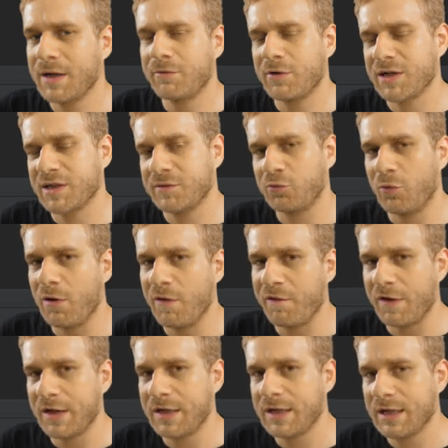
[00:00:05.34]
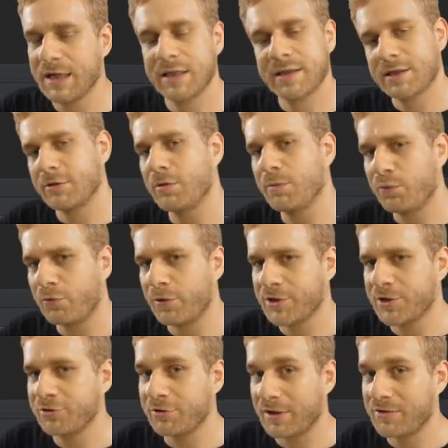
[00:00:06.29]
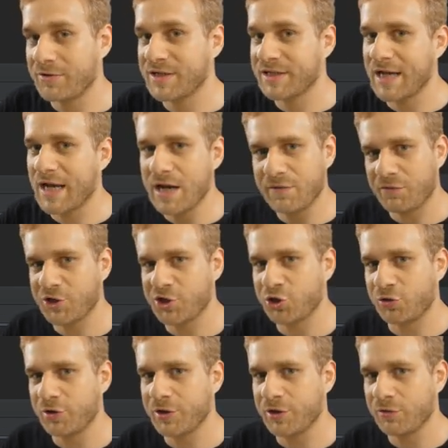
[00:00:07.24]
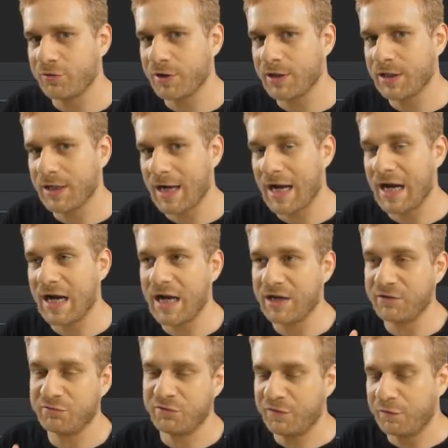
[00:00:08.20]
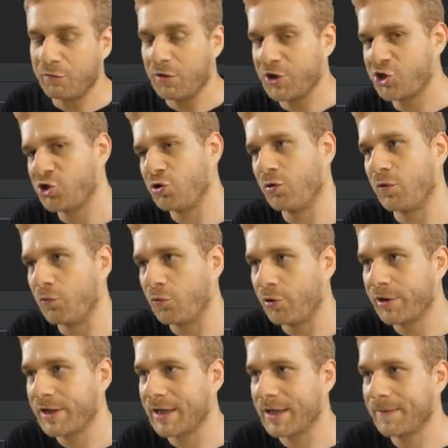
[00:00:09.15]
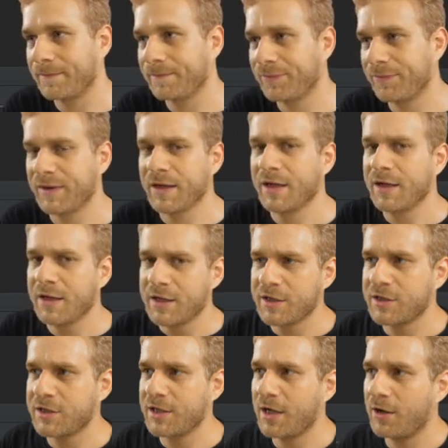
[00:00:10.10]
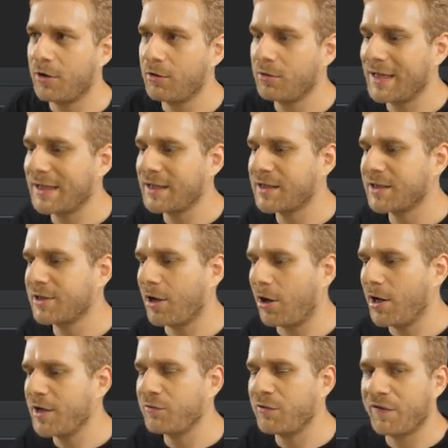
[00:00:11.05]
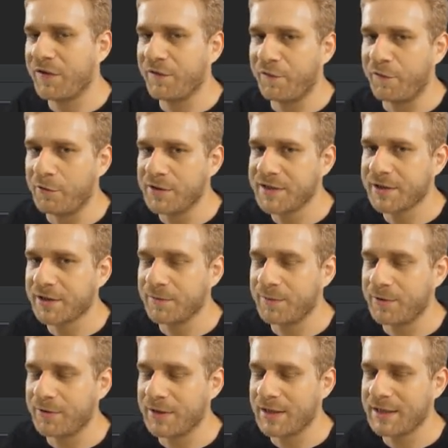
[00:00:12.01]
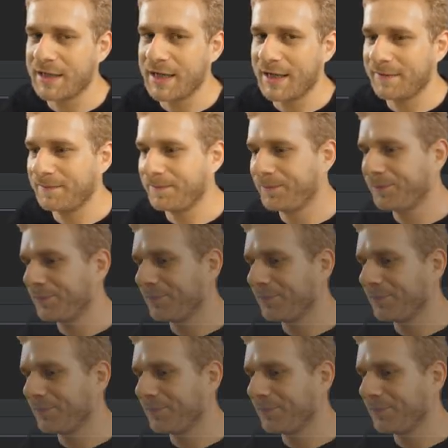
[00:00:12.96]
But it was worth it. It's so important to understand what you're doing and with what you're working. So let's start with the first component then.